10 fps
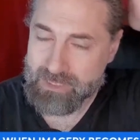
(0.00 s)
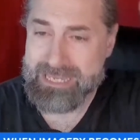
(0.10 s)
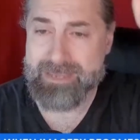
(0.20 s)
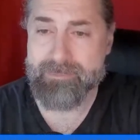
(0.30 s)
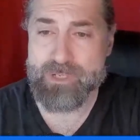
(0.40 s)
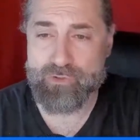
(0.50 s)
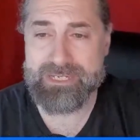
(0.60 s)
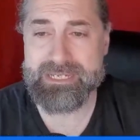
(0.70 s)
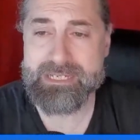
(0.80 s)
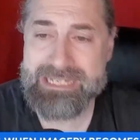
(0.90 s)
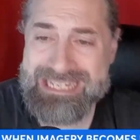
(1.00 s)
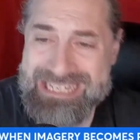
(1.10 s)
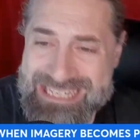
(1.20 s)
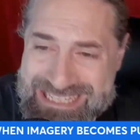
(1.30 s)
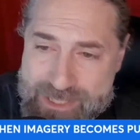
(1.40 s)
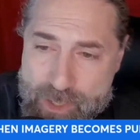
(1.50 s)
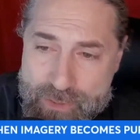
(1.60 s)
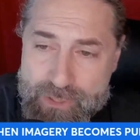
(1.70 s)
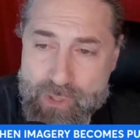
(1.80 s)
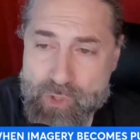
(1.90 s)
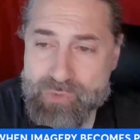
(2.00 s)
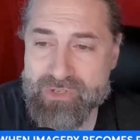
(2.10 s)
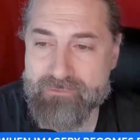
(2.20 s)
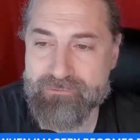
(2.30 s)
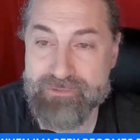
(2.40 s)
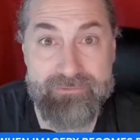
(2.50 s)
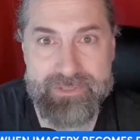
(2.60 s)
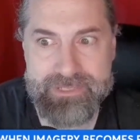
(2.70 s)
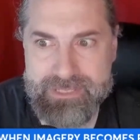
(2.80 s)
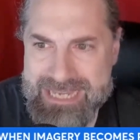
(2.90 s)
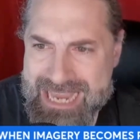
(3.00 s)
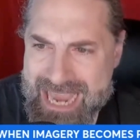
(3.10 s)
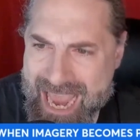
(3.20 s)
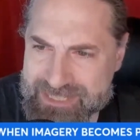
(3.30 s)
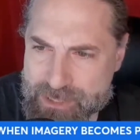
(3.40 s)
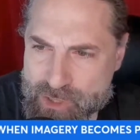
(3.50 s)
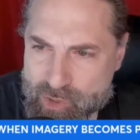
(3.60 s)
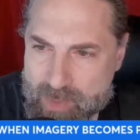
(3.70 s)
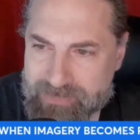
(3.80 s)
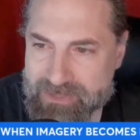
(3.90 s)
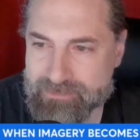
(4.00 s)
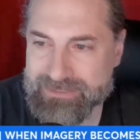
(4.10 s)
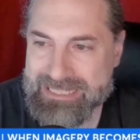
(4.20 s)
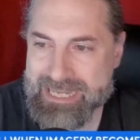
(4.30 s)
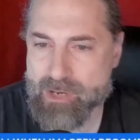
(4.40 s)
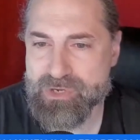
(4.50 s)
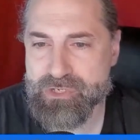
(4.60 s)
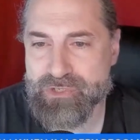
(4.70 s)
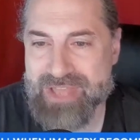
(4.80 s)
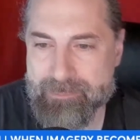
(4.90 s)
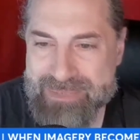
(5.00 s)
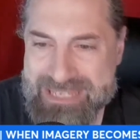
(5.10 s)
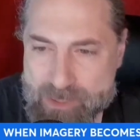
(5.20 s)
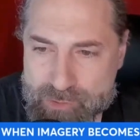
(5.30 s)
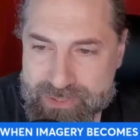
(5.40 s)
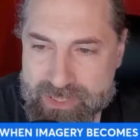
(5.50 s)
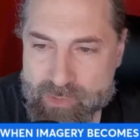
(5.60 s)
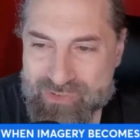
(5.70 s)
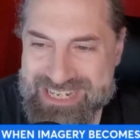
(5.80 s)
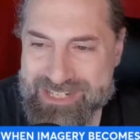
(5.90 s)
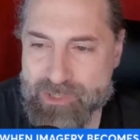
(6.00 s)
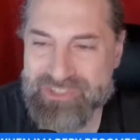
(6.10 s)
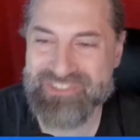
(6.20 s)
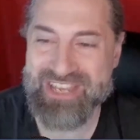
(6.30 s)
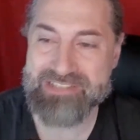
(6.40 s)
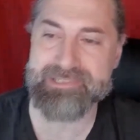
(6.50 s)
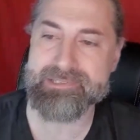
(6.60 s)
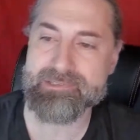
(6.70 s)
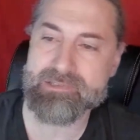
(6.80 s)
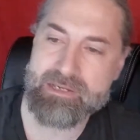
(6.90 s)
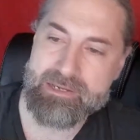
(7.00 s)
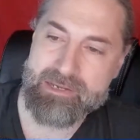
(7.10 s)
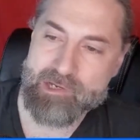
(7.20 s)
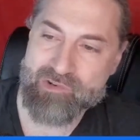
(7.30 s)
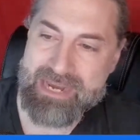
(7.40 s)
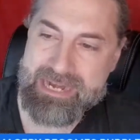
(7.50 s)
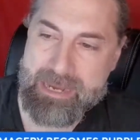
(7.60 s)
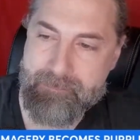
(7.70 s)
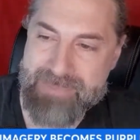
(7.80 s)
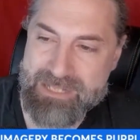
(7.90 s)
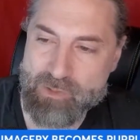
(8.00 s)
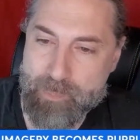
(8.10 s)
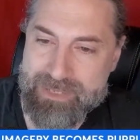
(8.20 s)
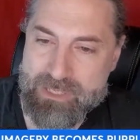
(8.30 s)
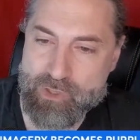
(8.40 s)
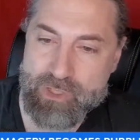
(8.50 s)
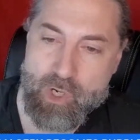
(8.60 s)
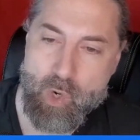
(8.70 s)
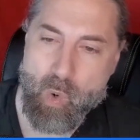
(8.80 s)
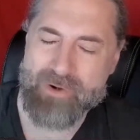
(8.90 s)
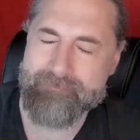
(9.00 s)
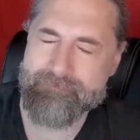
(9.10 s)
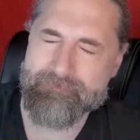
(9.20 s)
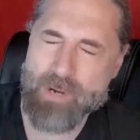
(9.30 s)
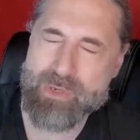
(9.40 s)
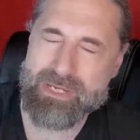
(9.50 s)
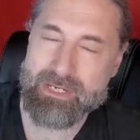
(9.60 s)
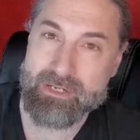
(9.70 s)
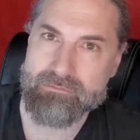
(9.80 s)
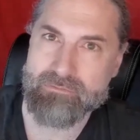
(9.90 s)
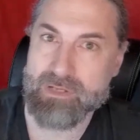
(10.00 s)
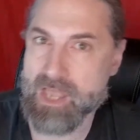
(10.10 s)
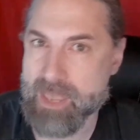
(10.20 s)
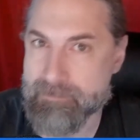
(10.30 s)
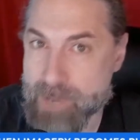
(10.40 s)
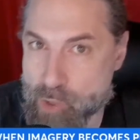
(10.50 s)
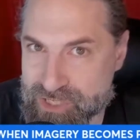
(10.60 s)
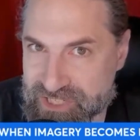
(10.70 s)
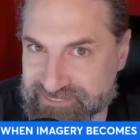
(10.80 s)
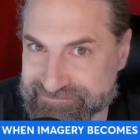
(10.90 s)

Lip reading: Imagery is the use of vivid and descriptive language that appeals to the reader's senses, creating a mental picture or invoking emotion.